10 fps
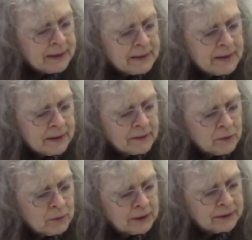The other
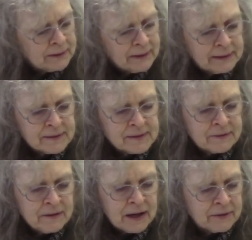one is
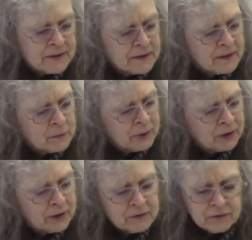found in the
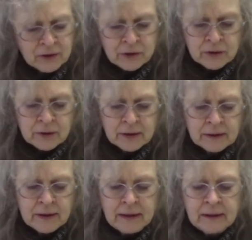book of Luke.
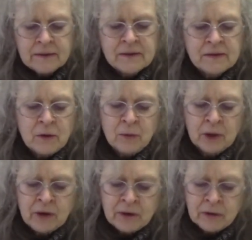So
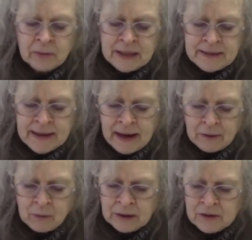we're going to read
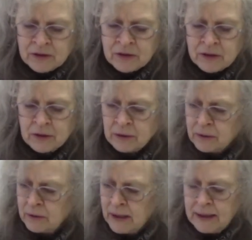that one
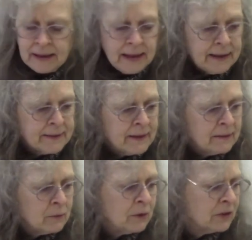too. And
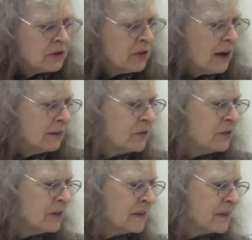then we'll talk
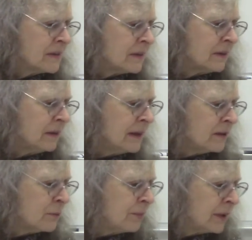just a
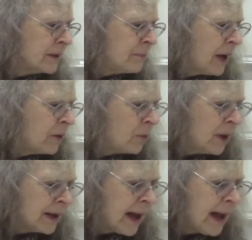little bit about
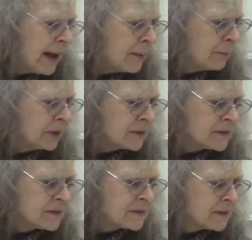what
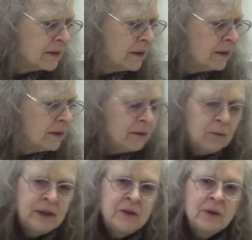happens
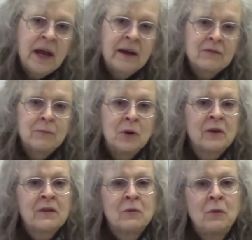when you have more
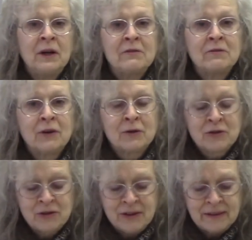than one
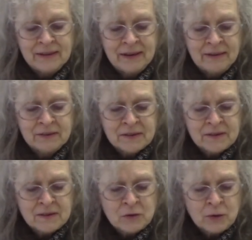version of a
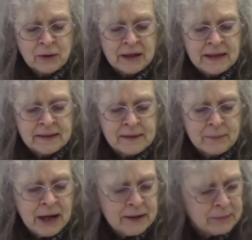story in the
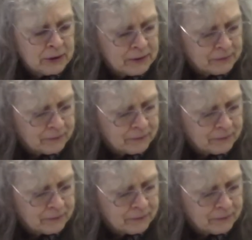Bible.